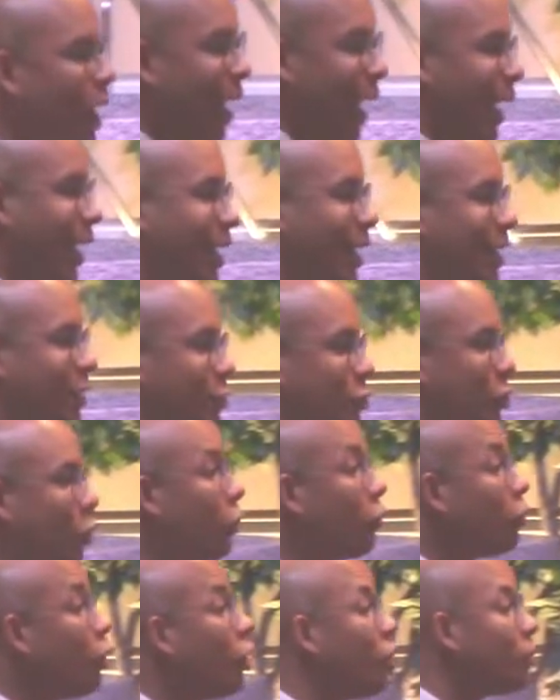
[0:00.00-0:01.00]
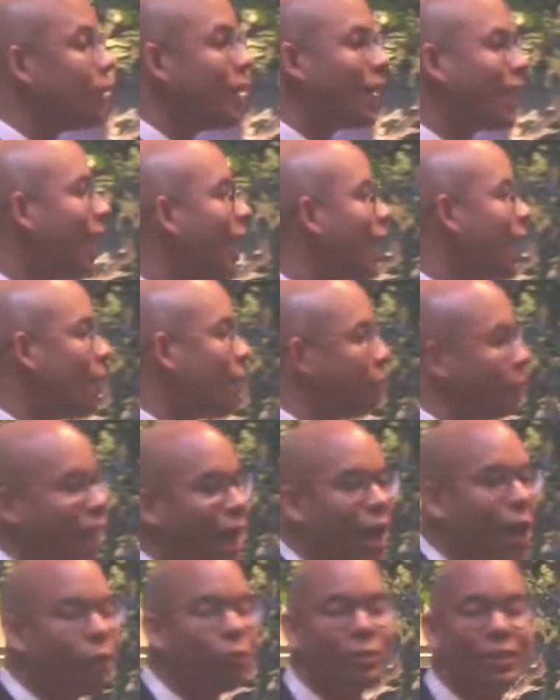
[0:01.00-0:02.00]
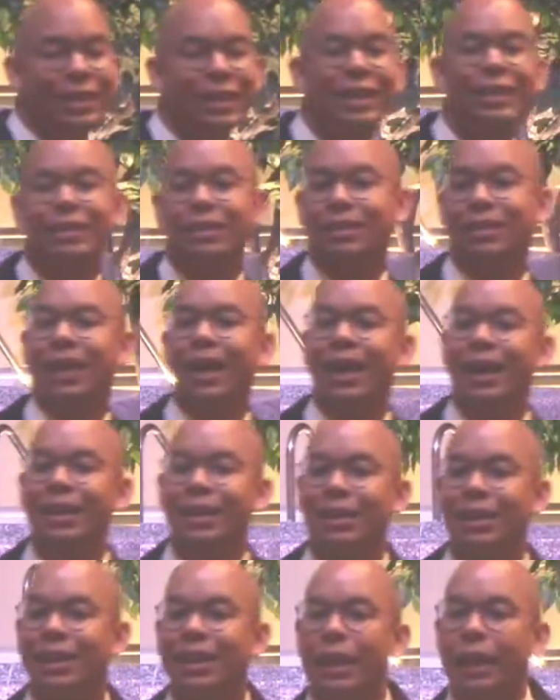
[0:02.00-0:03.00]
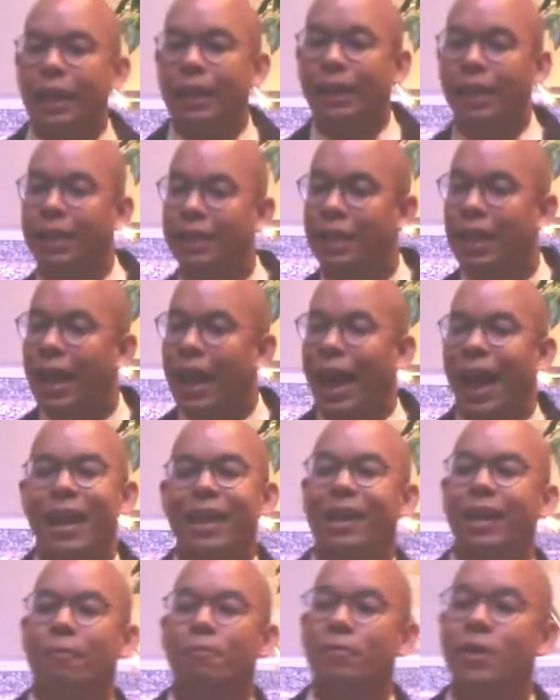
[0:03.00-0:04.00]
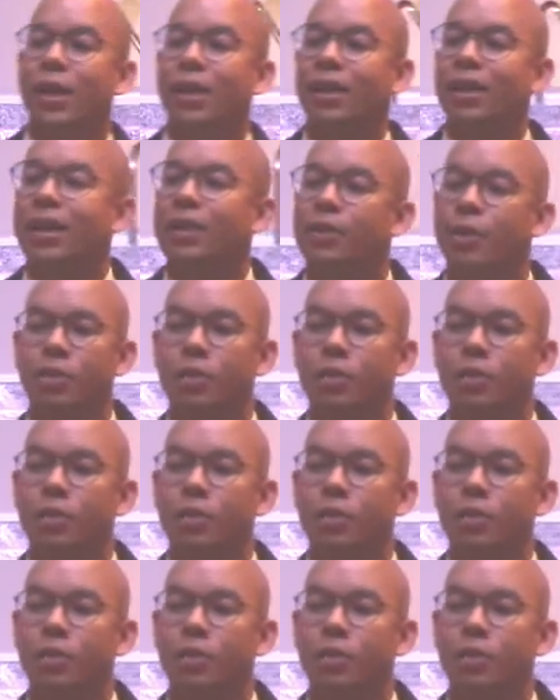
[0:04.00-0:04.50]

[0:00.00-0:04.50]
I can show up like I am now neat and clean and I can be a leader.